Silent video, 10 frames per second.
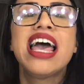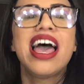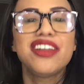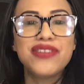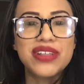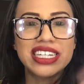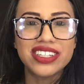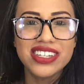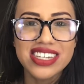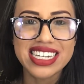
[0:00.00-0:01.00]
And if you clicked on
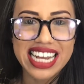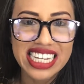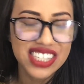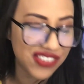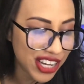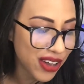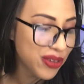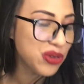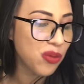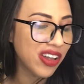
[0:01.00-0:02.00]
today's video,
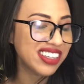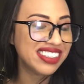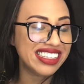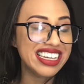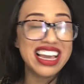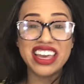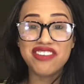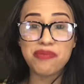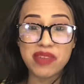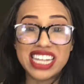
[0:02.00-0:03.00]
you want to see if
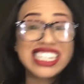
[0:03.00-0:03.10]
Miss